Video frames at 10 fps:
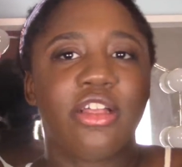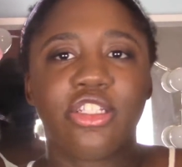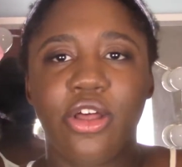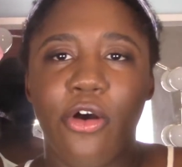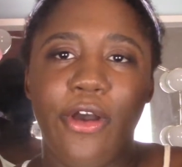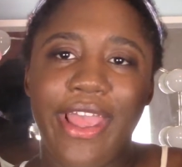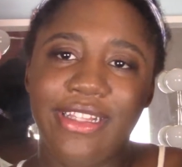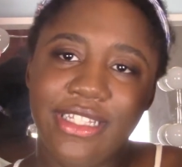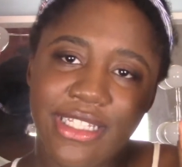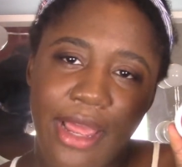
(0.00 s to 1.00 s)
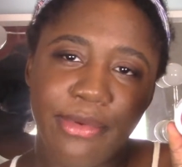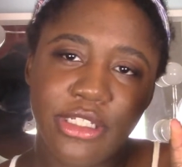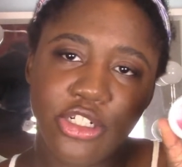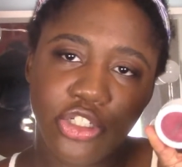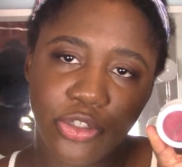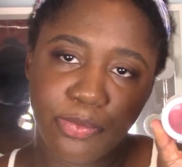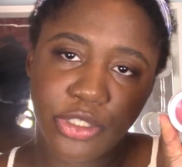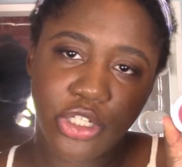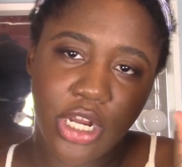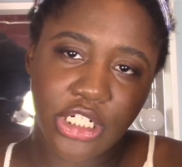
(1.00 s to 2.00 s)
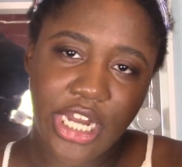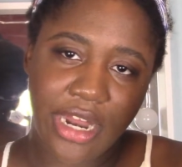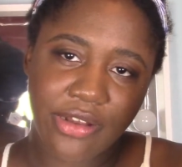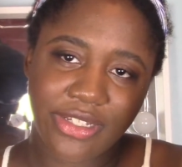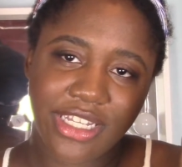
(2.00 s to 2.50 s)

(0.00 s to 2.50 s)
So it's the same as their Super Shock Shadows.